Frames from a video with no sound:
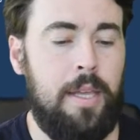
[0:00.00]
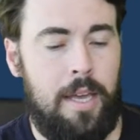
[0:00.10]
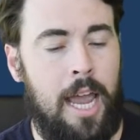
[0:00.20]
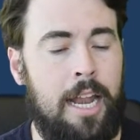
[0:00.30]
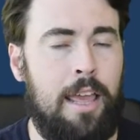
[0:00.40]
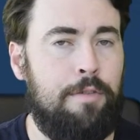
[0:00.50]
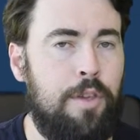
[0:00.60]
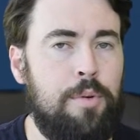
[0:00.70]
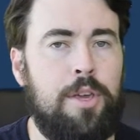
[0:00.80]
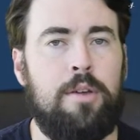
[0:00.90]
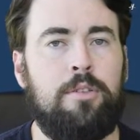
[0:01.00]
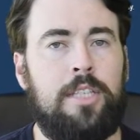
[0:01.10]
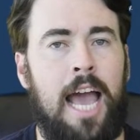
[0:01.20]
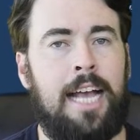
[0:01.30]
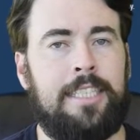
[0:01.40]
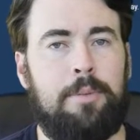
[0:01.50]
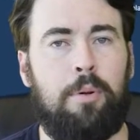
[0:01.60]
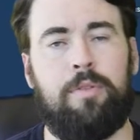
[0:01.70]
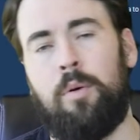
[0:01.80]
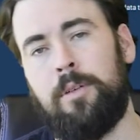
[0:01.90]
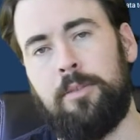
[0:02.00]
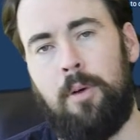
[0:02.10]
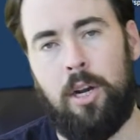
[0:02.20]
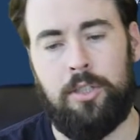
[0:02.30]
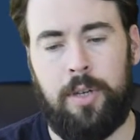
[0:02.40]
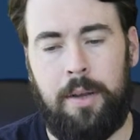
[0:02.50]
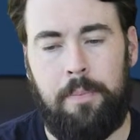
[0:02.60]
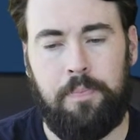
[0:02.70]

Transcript: And if you use asset performance monitoring,